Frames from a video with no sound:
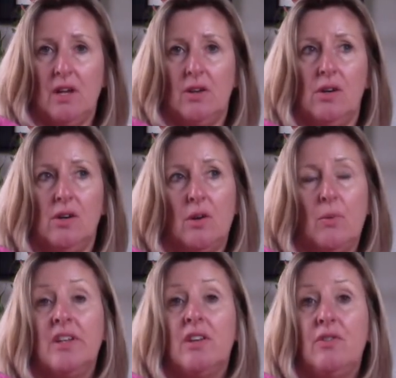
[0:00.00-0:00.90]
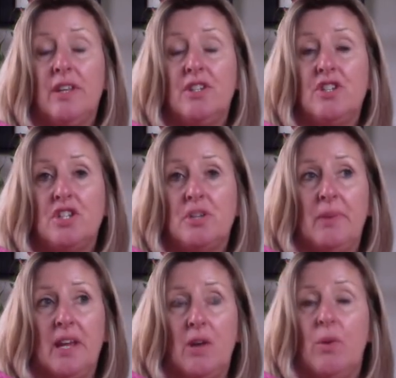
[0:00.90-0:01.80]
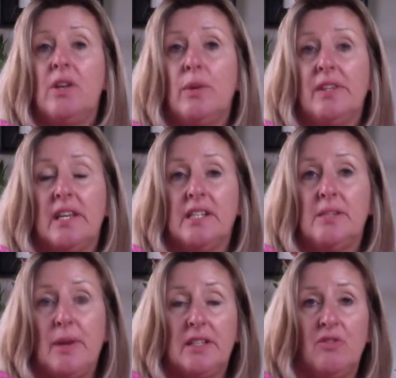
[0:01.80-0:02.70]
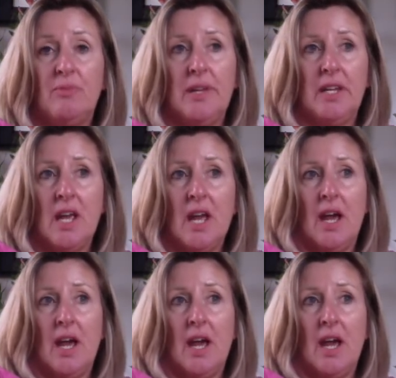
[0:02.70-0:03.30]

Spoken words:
I wonder if they're judging me. I wonder what they expect of me.